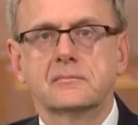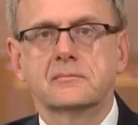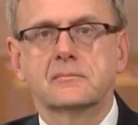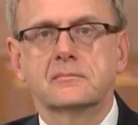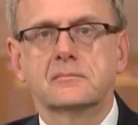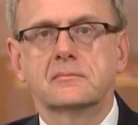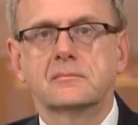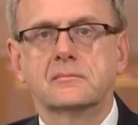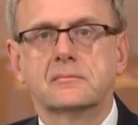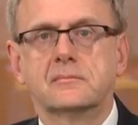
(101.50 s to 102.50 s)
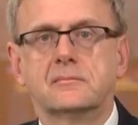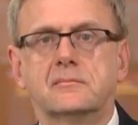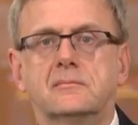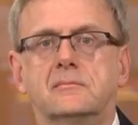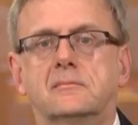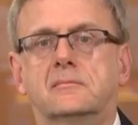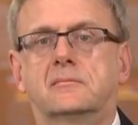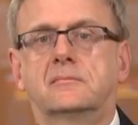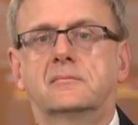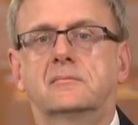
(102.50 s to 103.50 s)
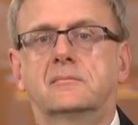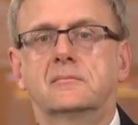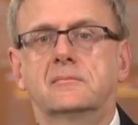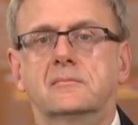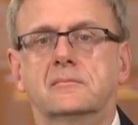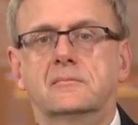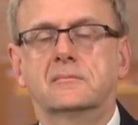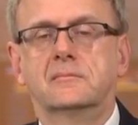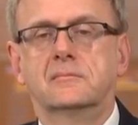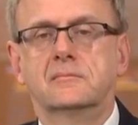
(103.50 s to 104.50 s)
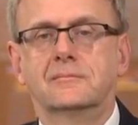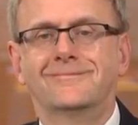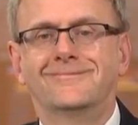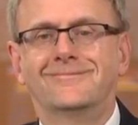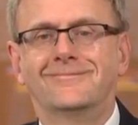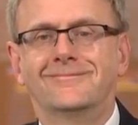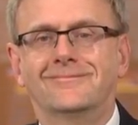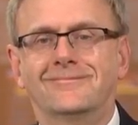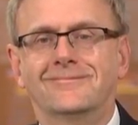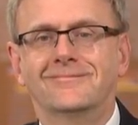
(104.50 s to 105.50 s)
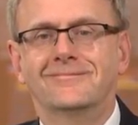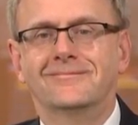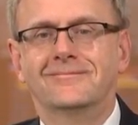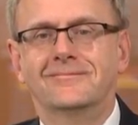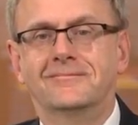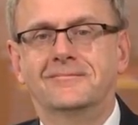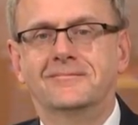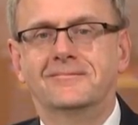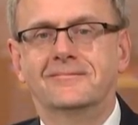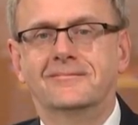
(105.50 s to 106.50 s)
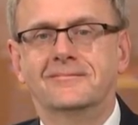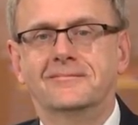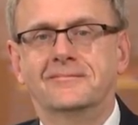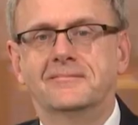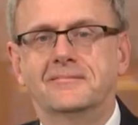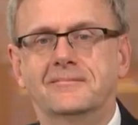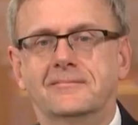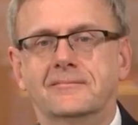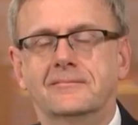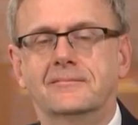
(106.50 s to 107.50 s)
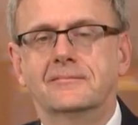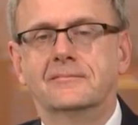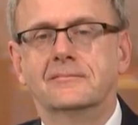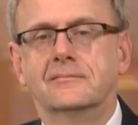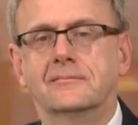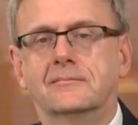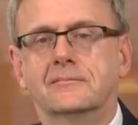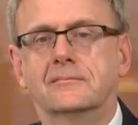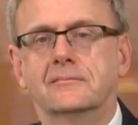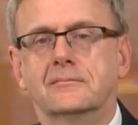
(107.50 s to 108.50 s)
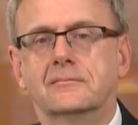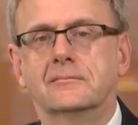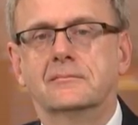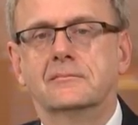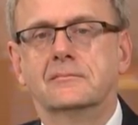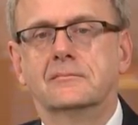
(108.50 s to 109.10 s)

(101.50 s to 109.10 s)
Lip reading: [no speech]